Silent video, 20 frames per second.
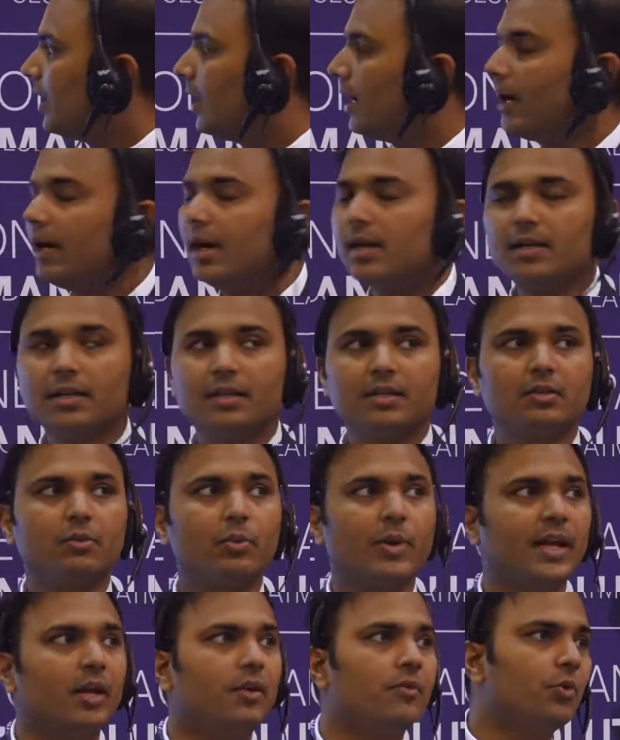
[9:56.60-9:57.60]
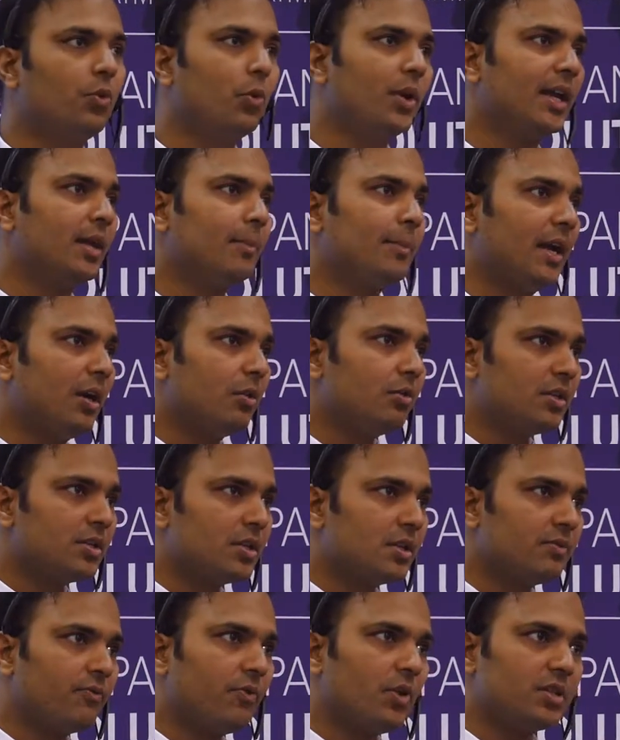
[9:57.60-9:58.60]
Another way of going about
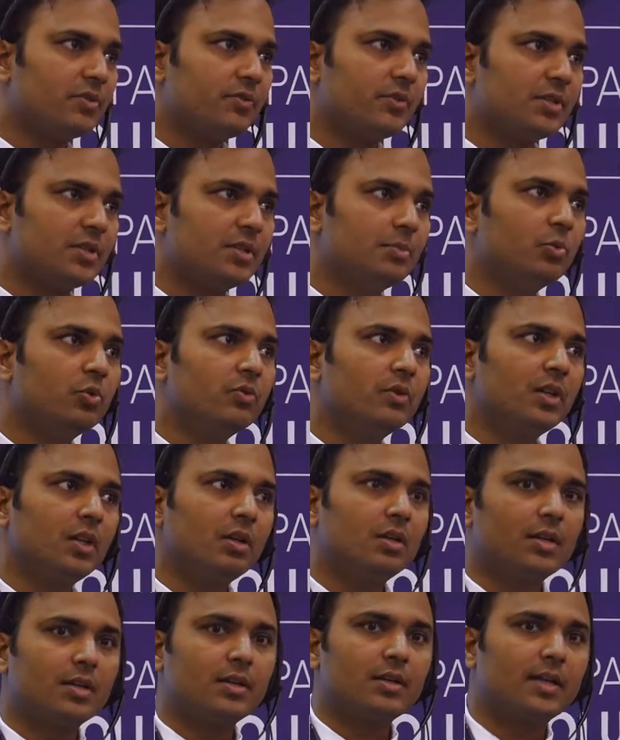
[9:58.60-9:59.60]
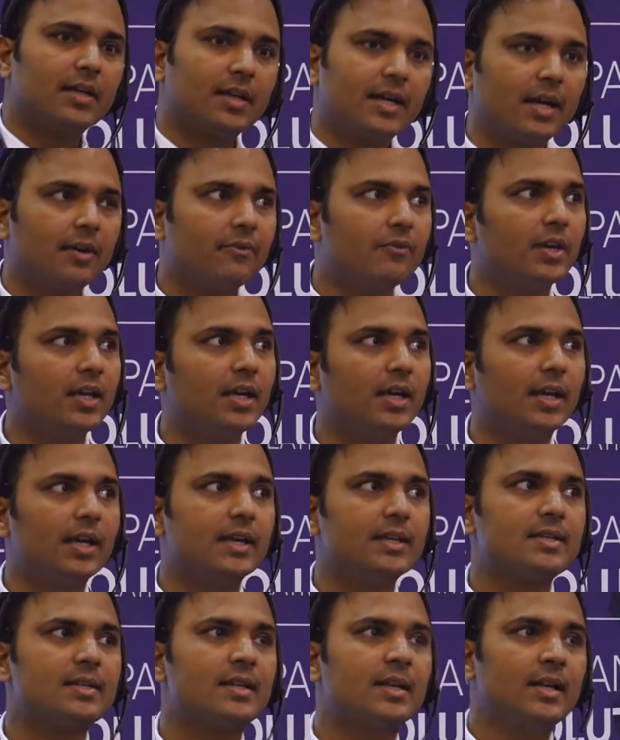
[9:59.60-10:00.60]
phosphorus removal or recovery
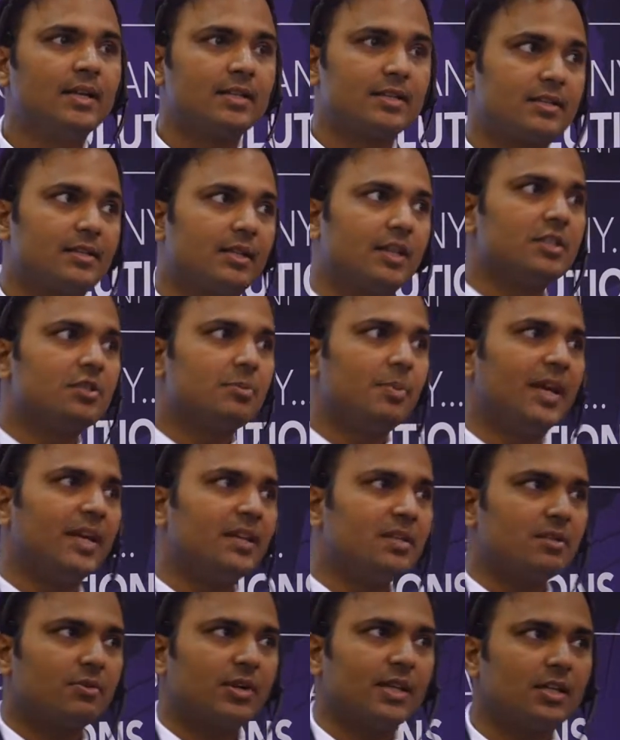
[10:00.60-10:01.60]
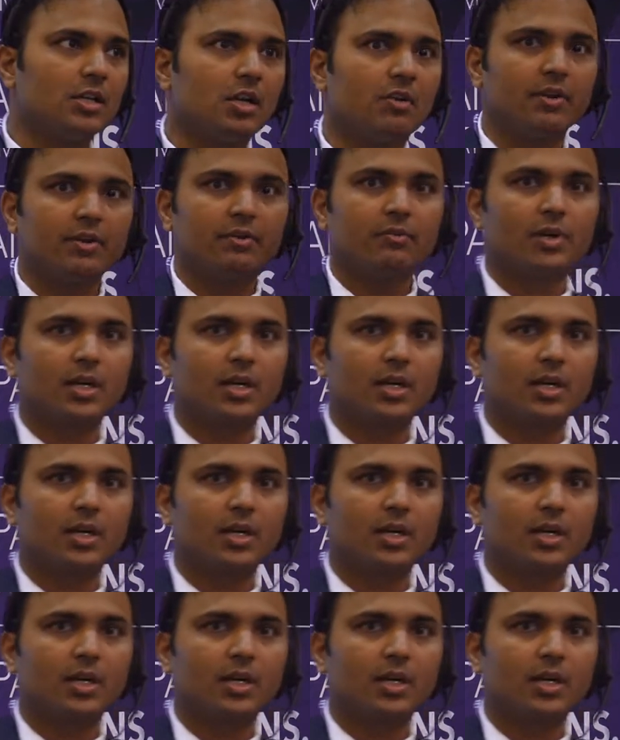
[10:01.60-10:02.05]
is sludge-based. Right now we are